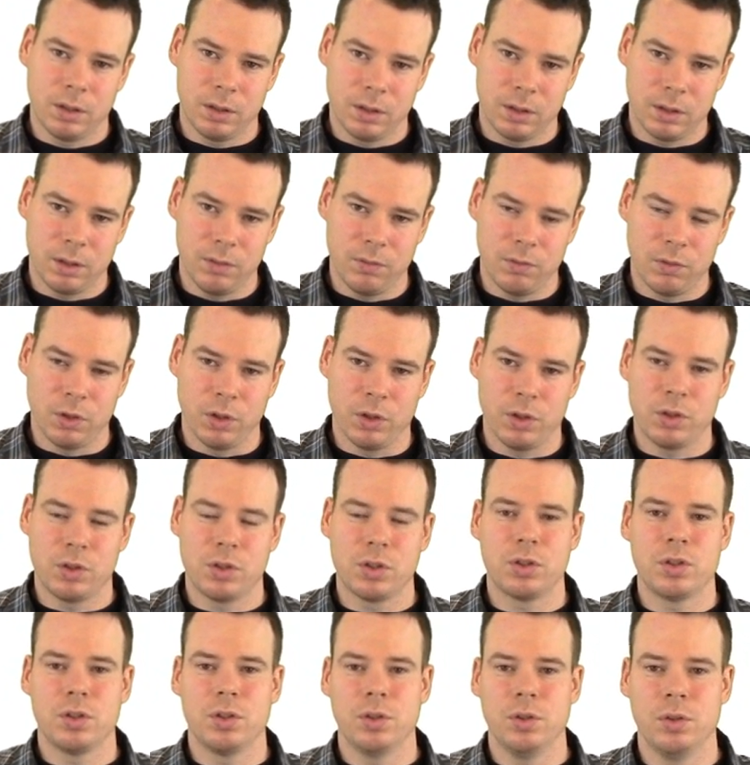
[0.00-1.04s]

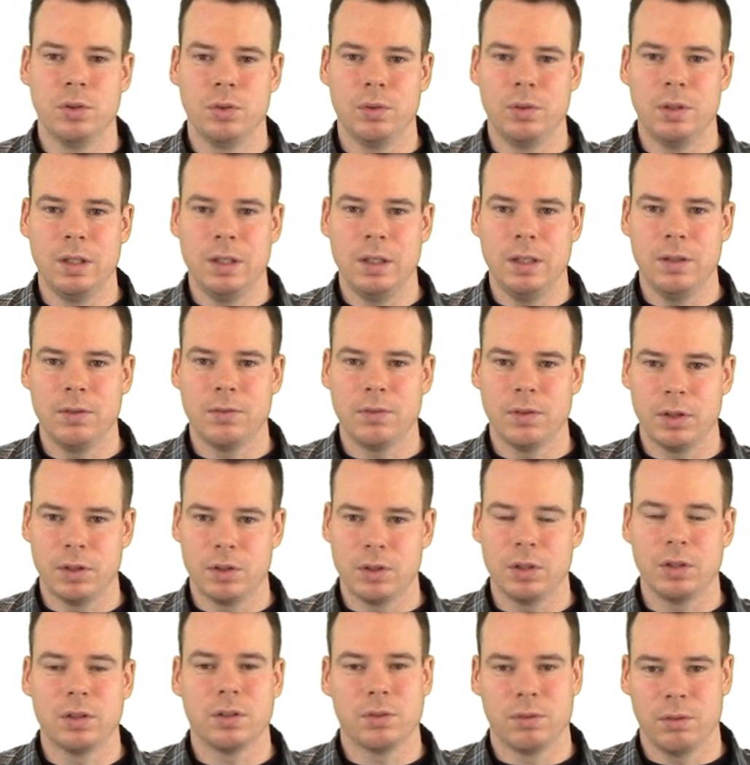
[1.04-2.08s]
converge to the
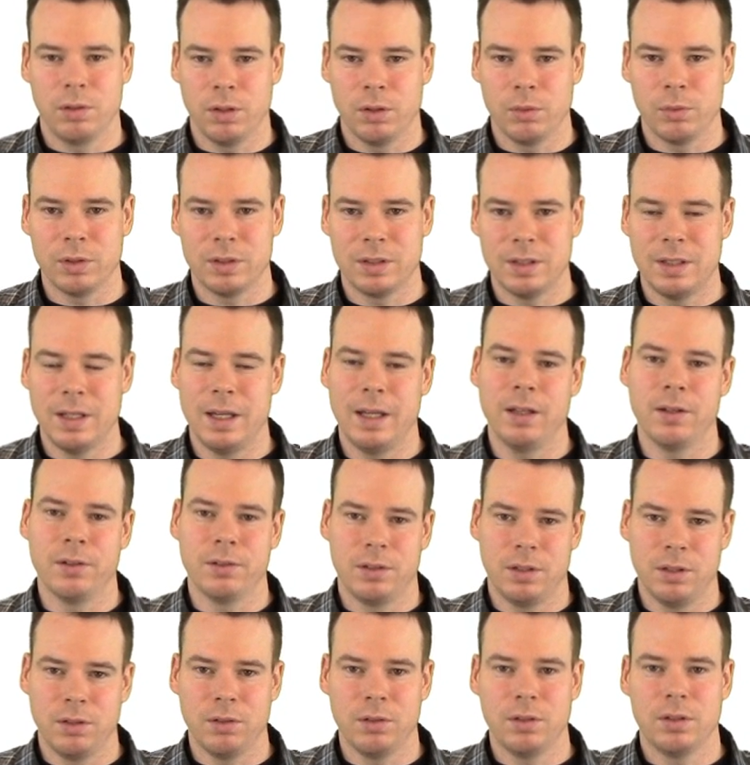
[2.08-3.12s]
function. So in other words, the Taylor
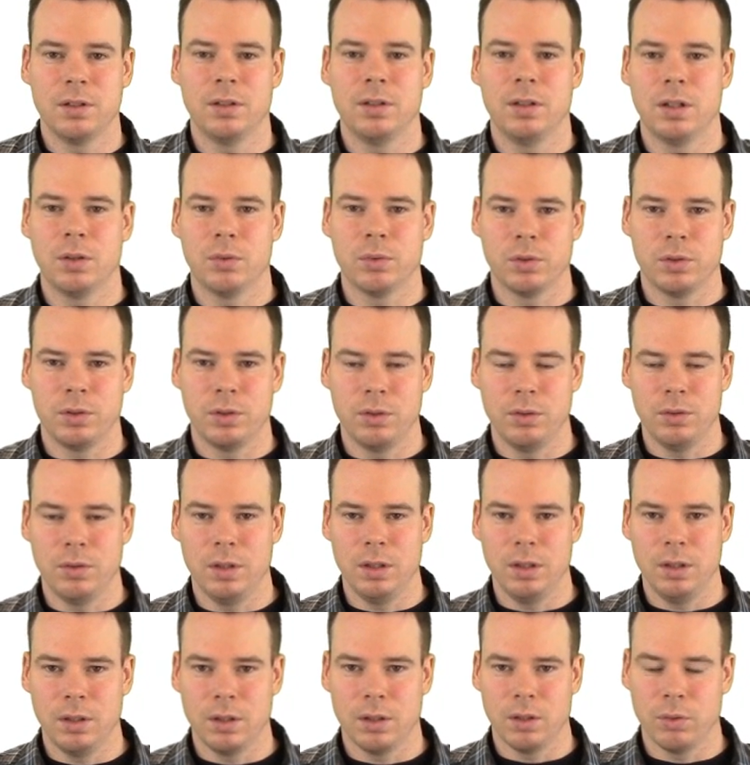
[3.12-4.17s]
series is equal to
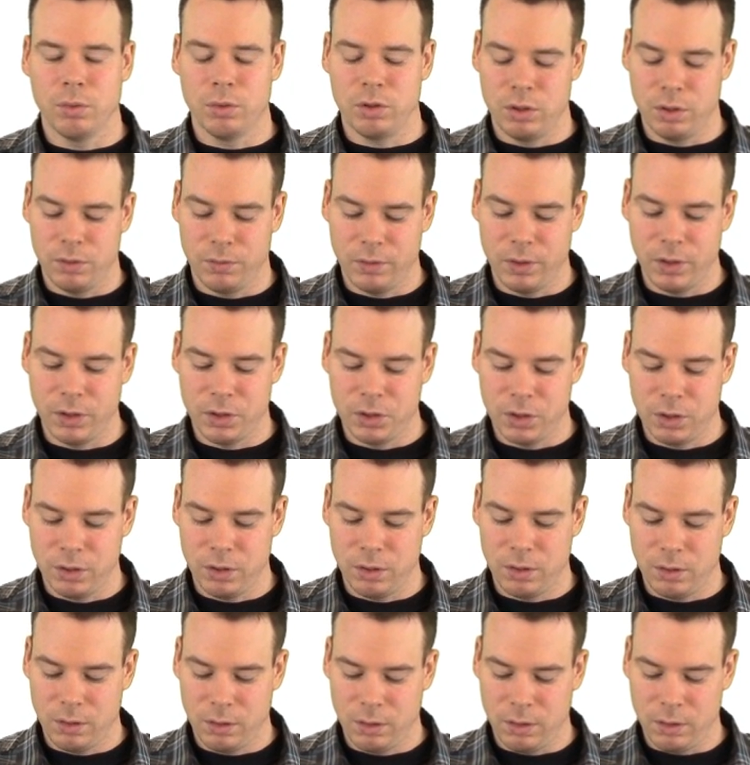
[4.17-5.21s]
the original function
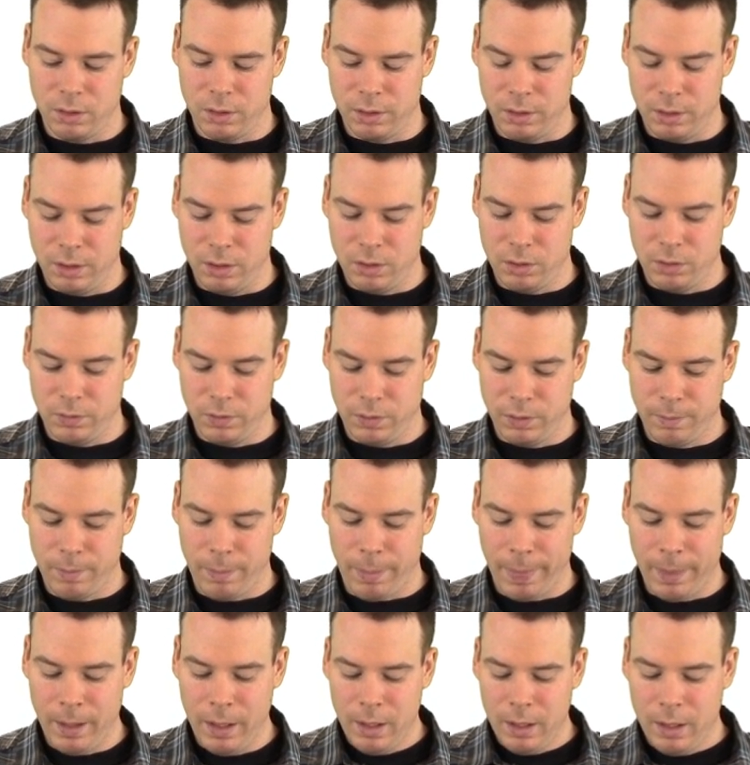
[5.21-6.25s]
on an interval.
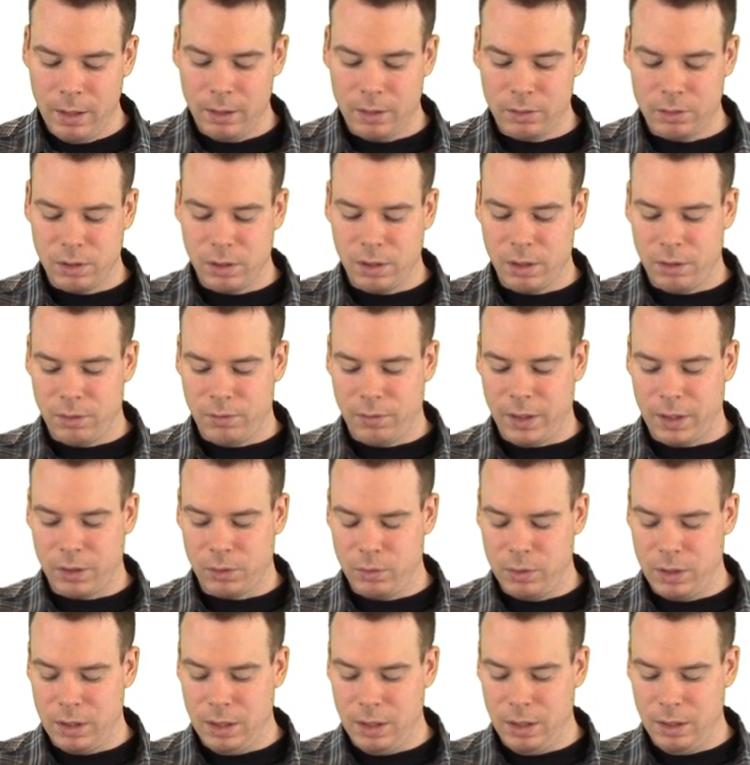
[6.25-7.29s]
There's another fact
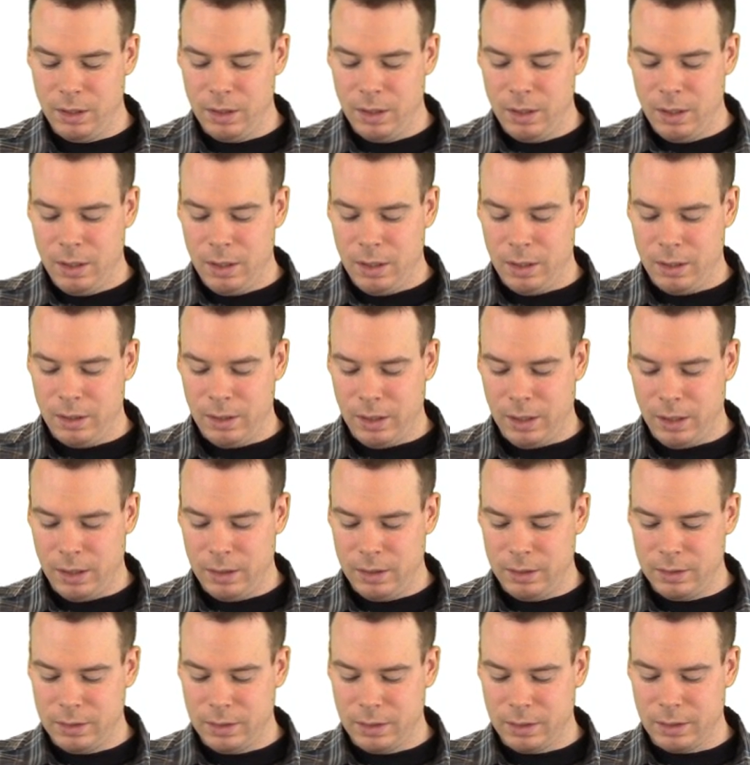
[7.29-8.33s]
we need, and that
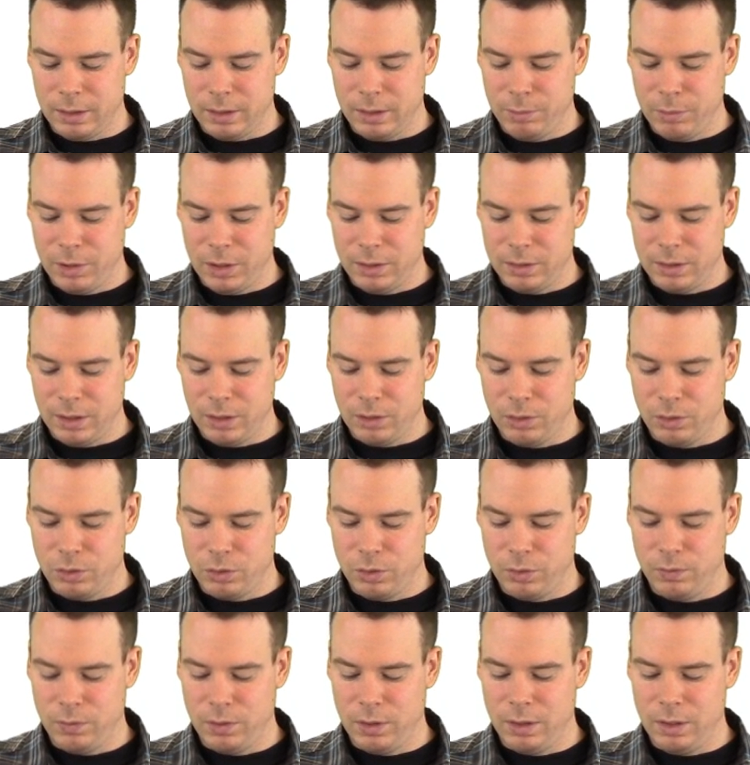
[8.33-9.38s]
is that the limit as n goes
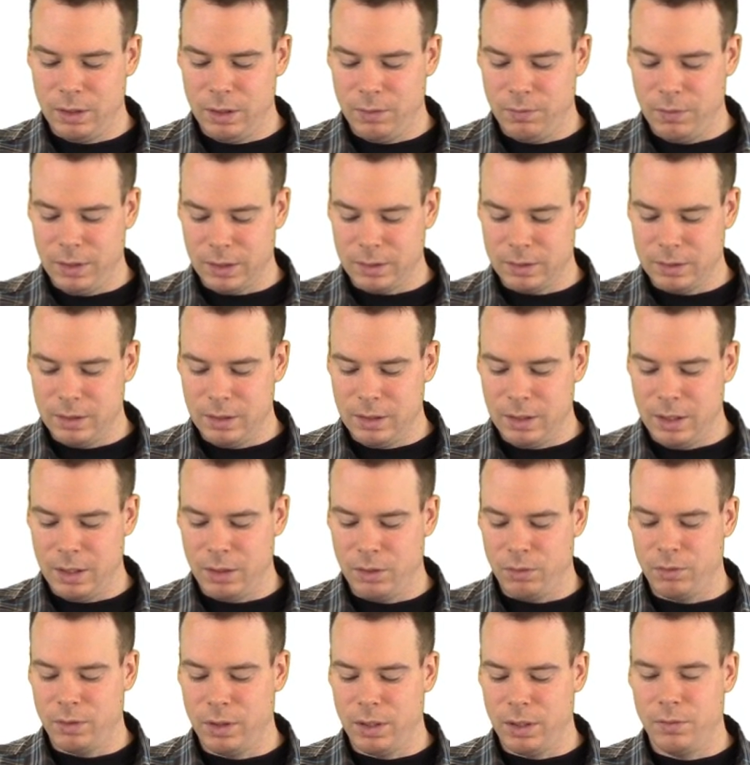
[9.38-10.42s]
to infinity of x to the n
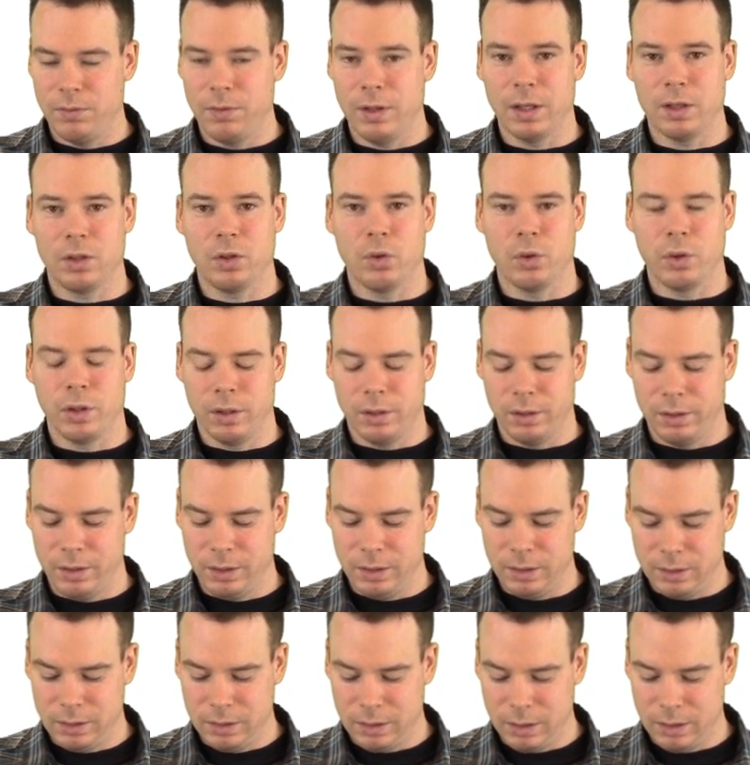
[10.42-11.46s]
over n factorial
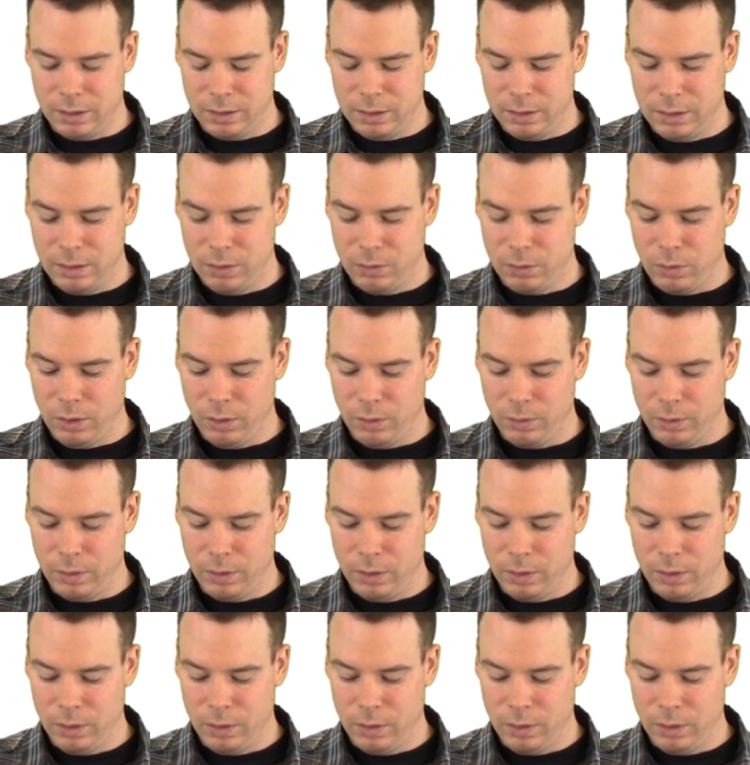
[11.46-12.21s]
is 0.